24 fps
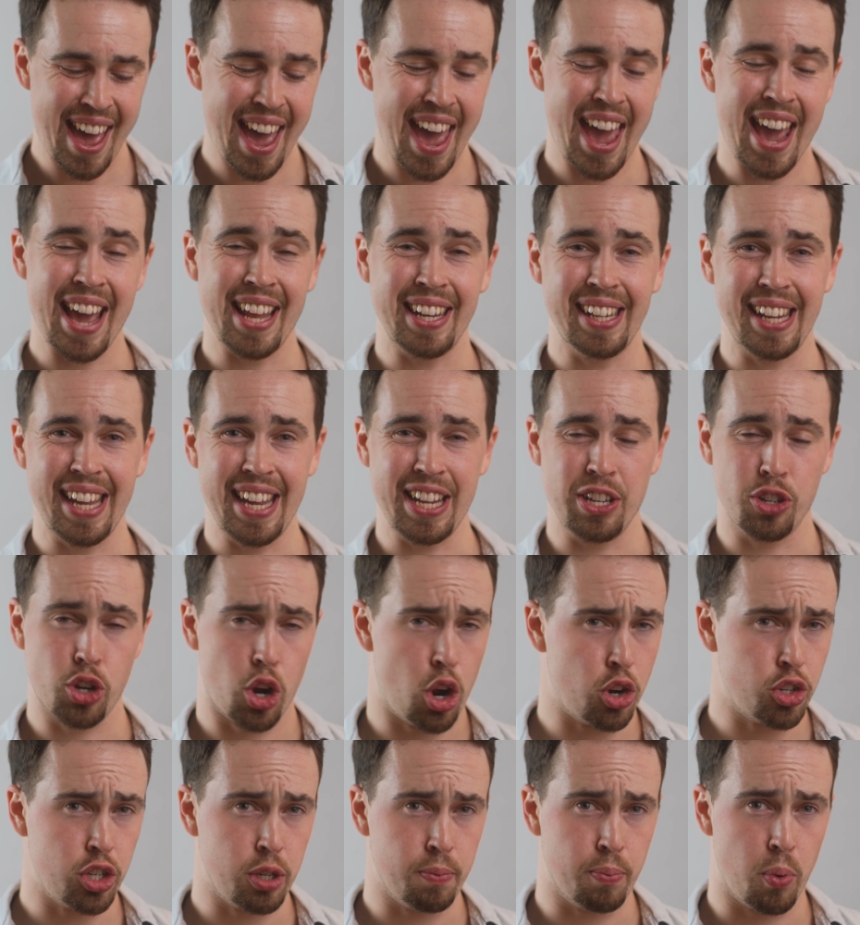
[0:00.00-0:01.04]
and a
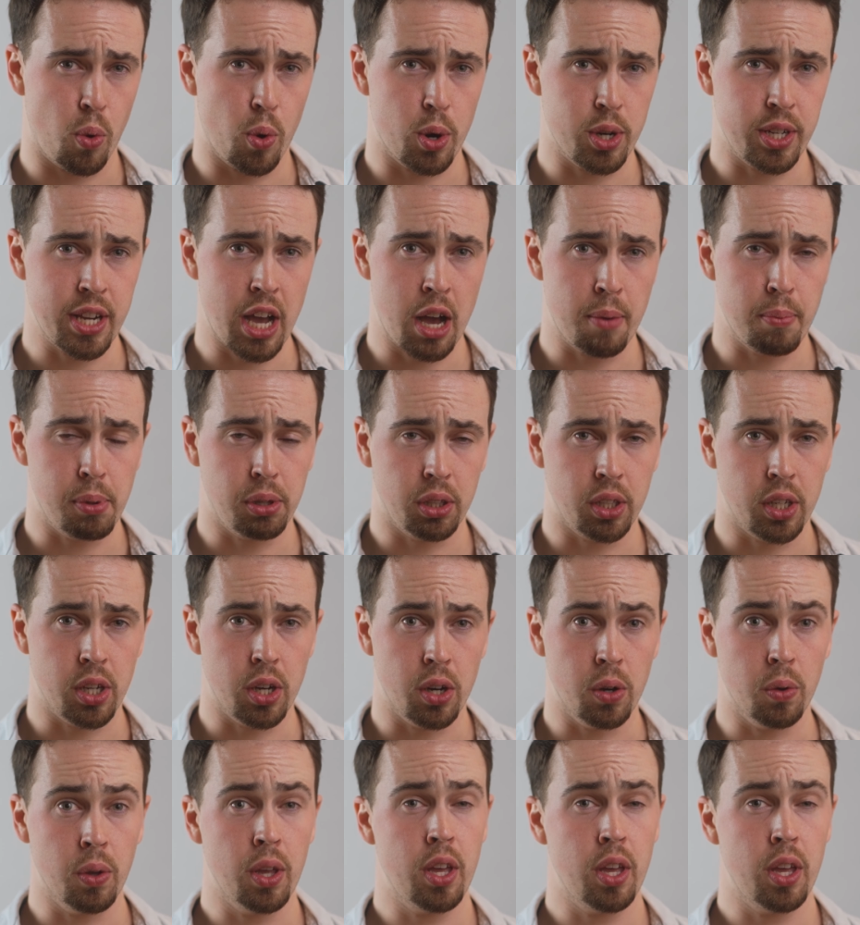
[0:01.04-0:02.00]
charging port down below.